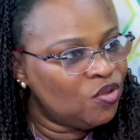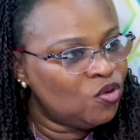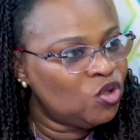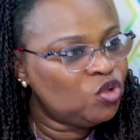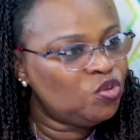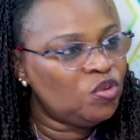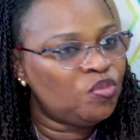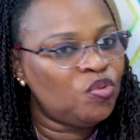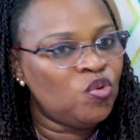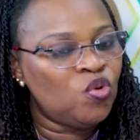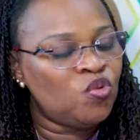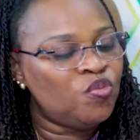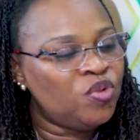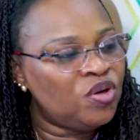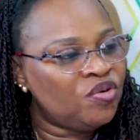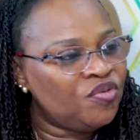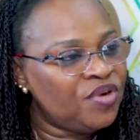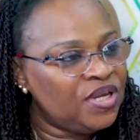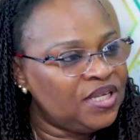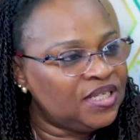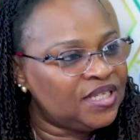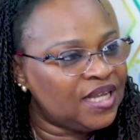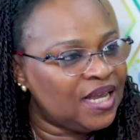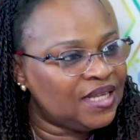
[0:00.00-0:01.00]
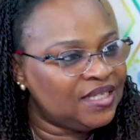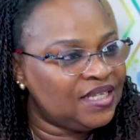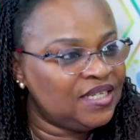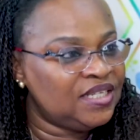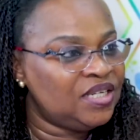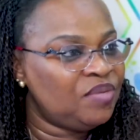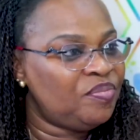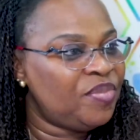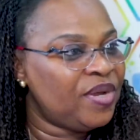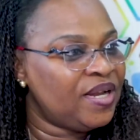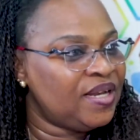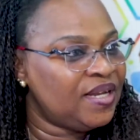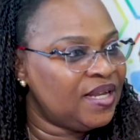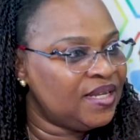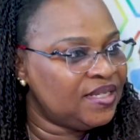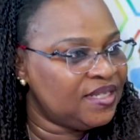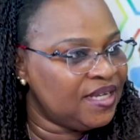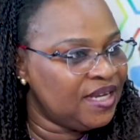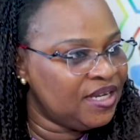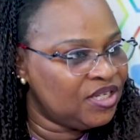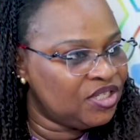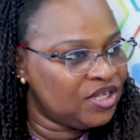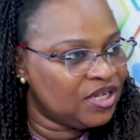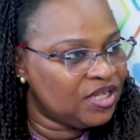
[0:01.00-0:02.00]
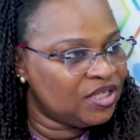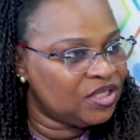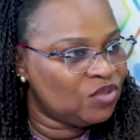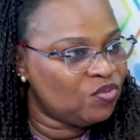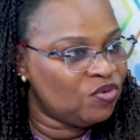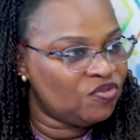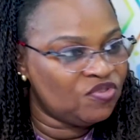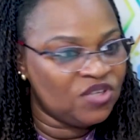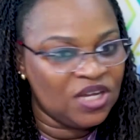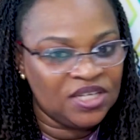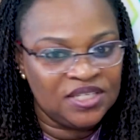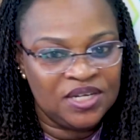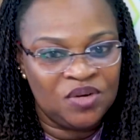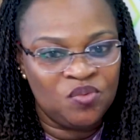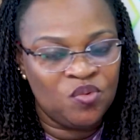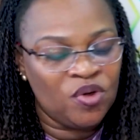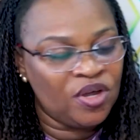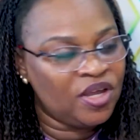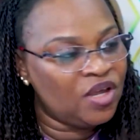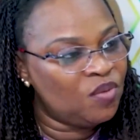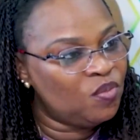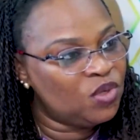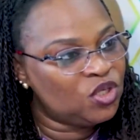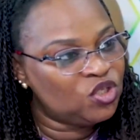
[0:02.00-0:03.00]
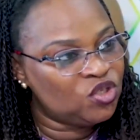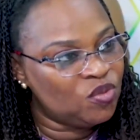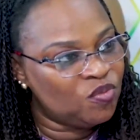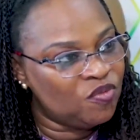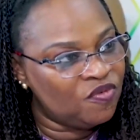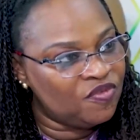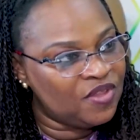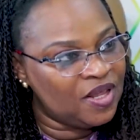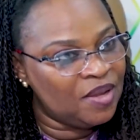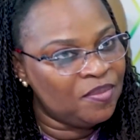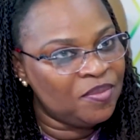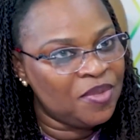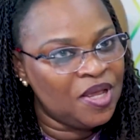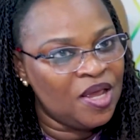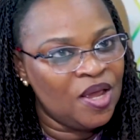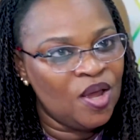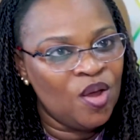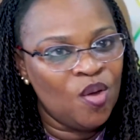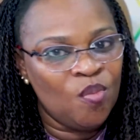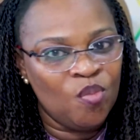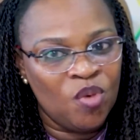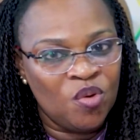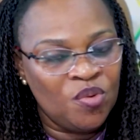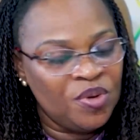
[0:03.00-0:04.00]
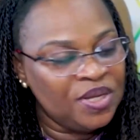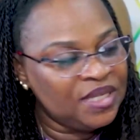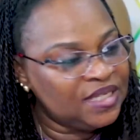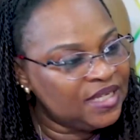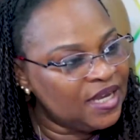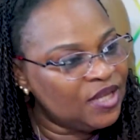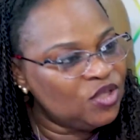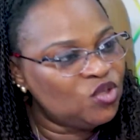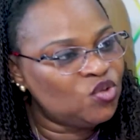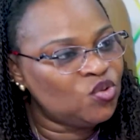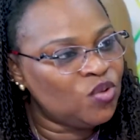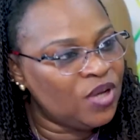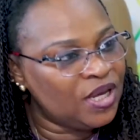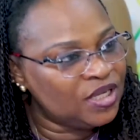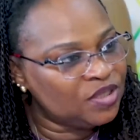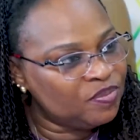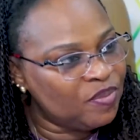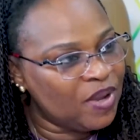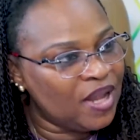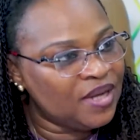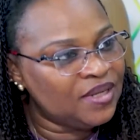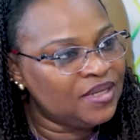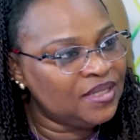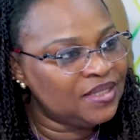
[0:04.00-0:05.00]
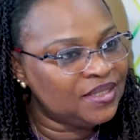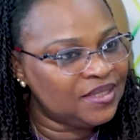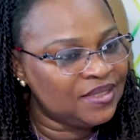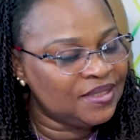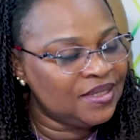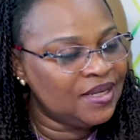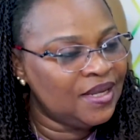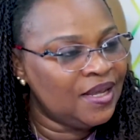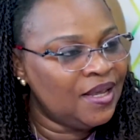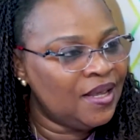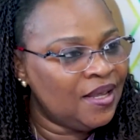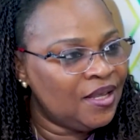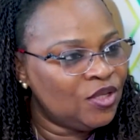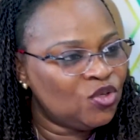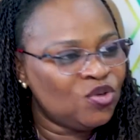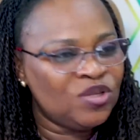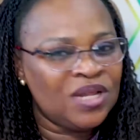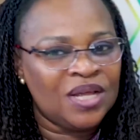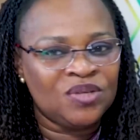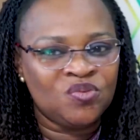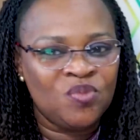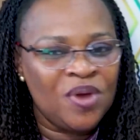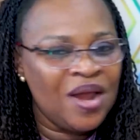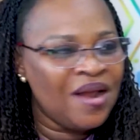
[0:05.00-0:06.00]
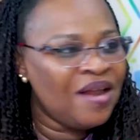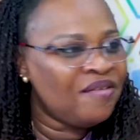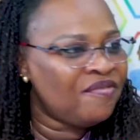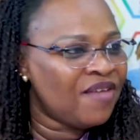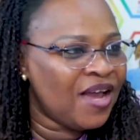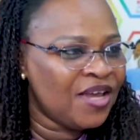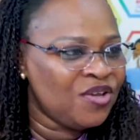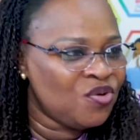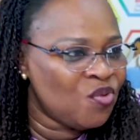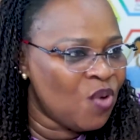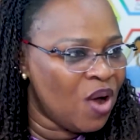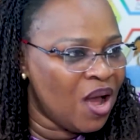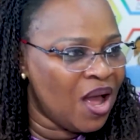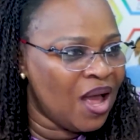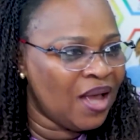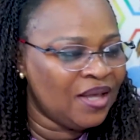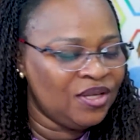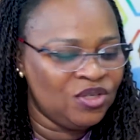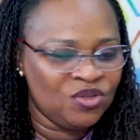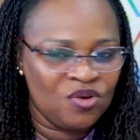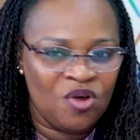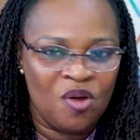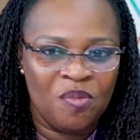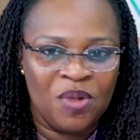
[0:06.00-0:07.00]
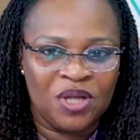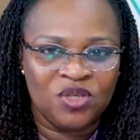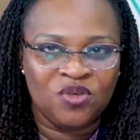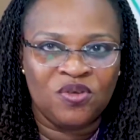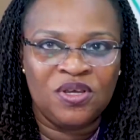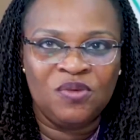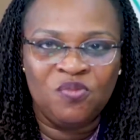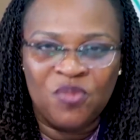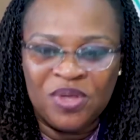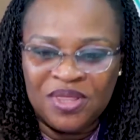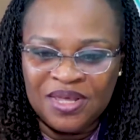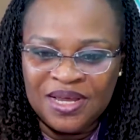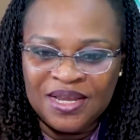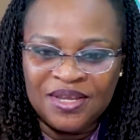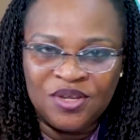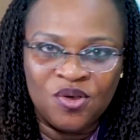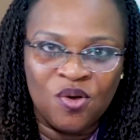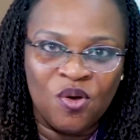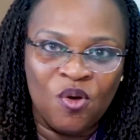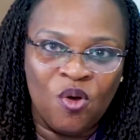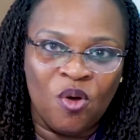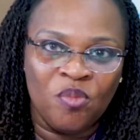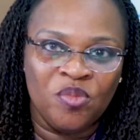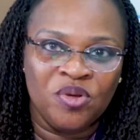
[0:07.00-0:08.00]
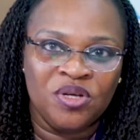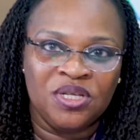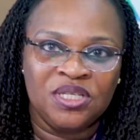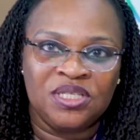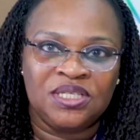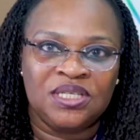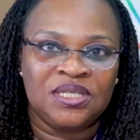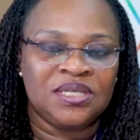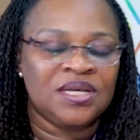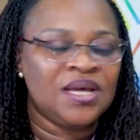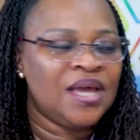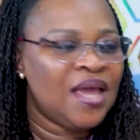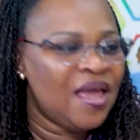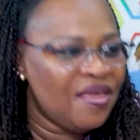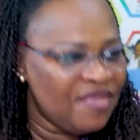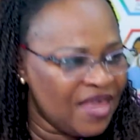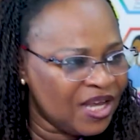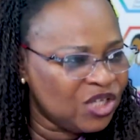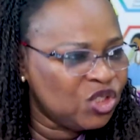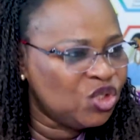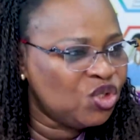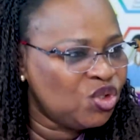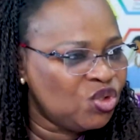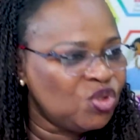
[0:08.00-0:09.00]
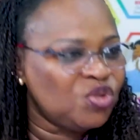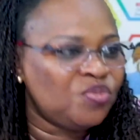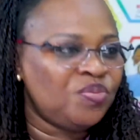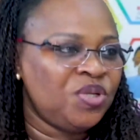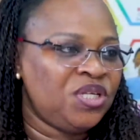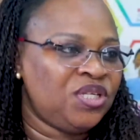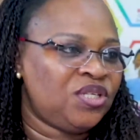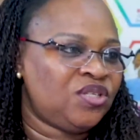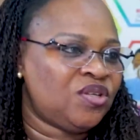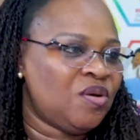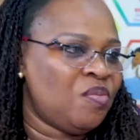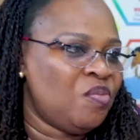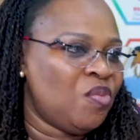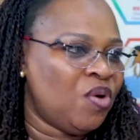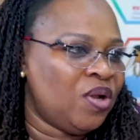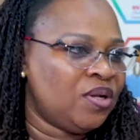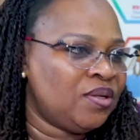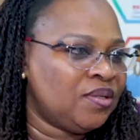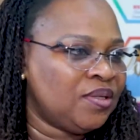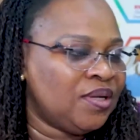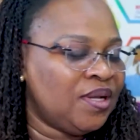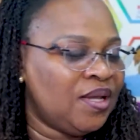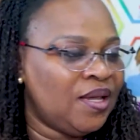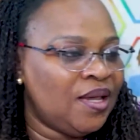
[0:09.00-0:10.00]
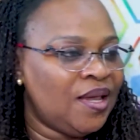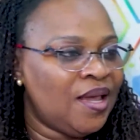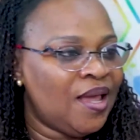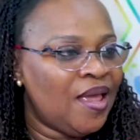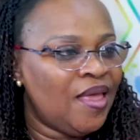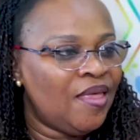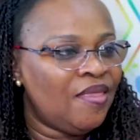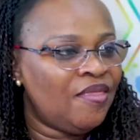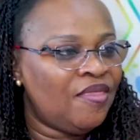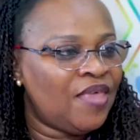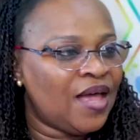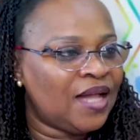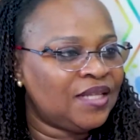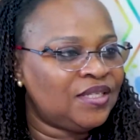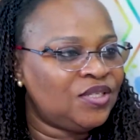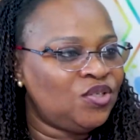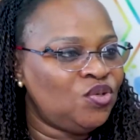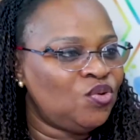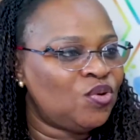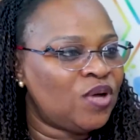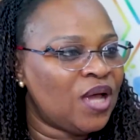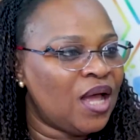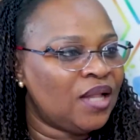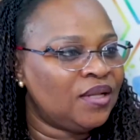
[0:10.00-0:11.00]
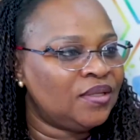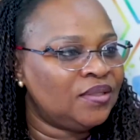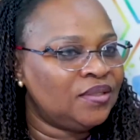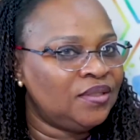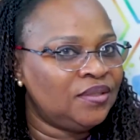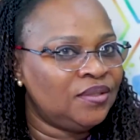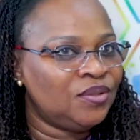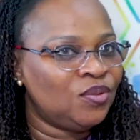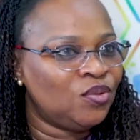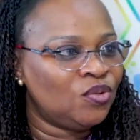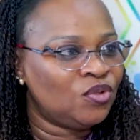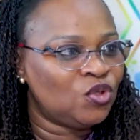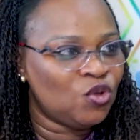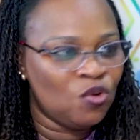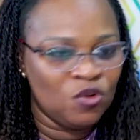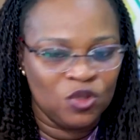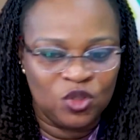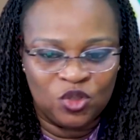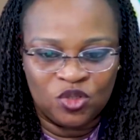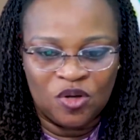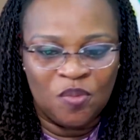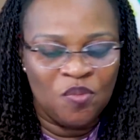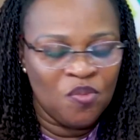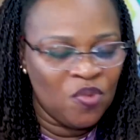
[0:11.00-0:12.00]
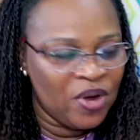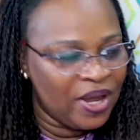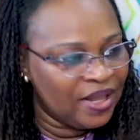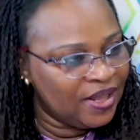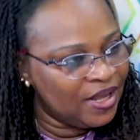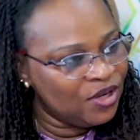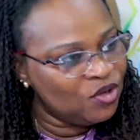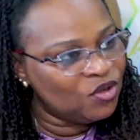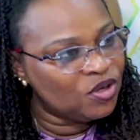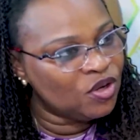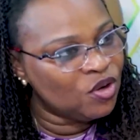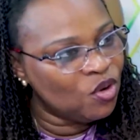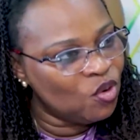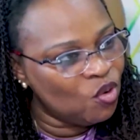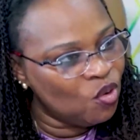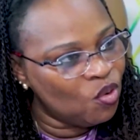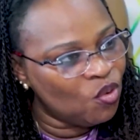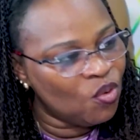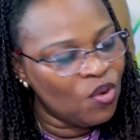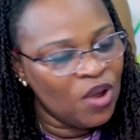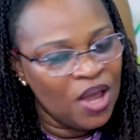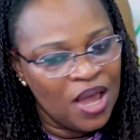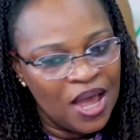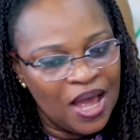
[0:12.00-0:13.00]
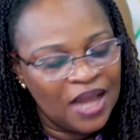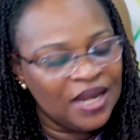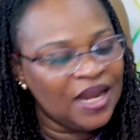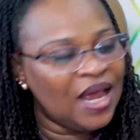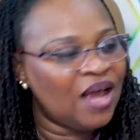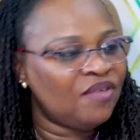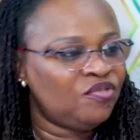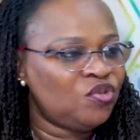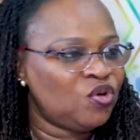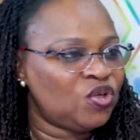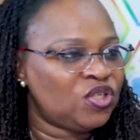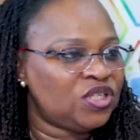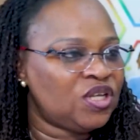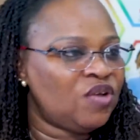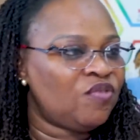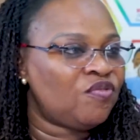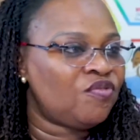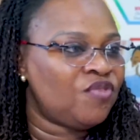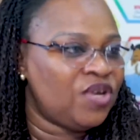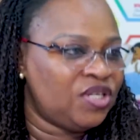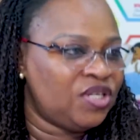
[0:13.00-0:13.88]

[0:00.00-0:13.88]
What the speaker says: Those people will be raised as independent agents. We've started working with some of them, but we intend to expand it so that wherever you are, you come out within your community, there should be someone that you can, you know, or somewhere that you can go and have yourself